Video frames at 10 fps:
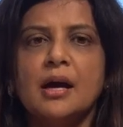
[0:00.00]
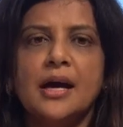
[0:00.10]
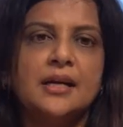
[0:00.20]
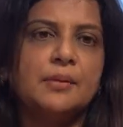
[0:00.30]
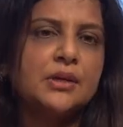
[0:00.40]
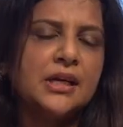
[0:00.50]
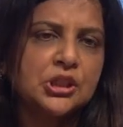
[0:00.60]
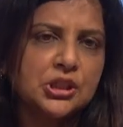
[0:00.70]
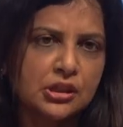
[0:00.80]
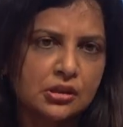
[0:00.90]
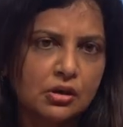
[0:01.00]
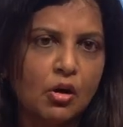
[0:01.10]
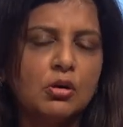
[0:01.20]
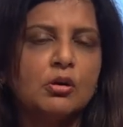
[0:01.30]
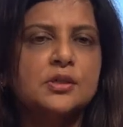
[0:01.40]
adaptation
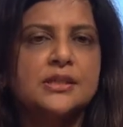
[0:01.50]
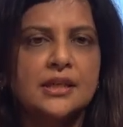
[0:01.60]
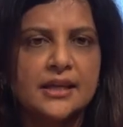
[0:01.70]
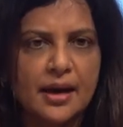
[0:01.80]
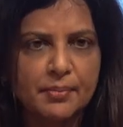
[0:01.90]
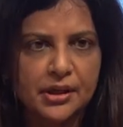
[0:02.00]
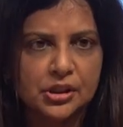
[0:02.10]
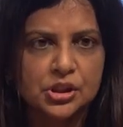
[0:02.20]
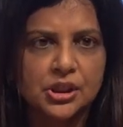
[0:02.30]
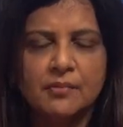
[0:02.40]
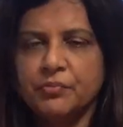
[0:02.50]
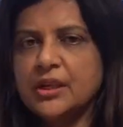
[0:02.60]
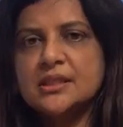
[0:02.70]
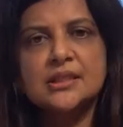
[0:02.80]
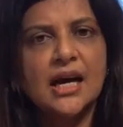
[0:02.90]
or loss and damage.
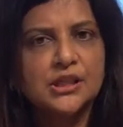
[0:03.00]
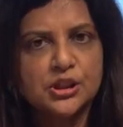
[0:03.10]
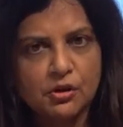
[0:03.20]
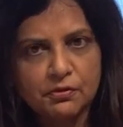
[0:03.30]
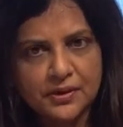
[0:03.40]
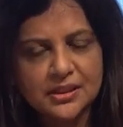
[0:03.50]
It started off